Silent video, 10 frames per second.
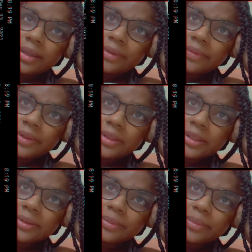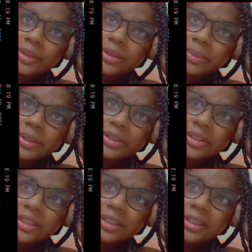i'm feeling much better
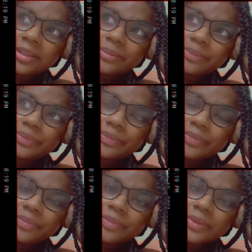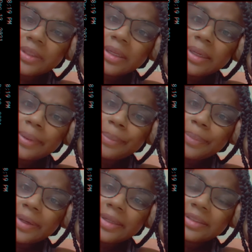than i did
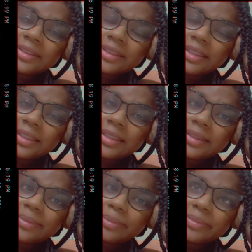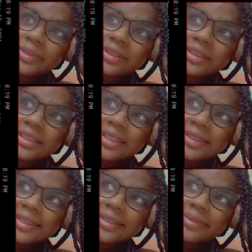but um,
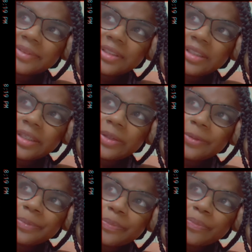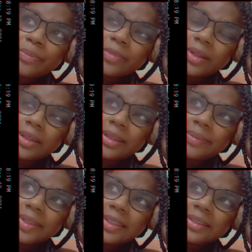yeah so let
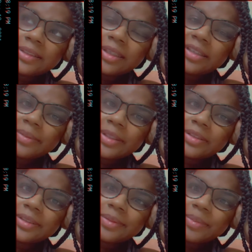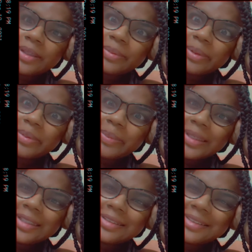me talk about some of my upcoming
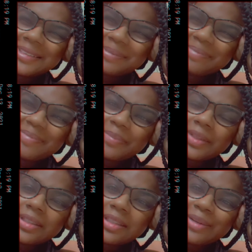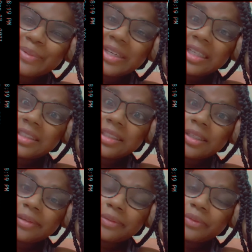plans so i'm going out of
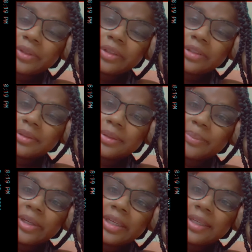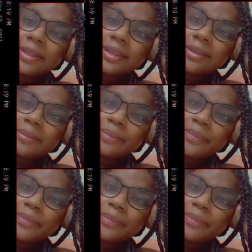town for christmas break and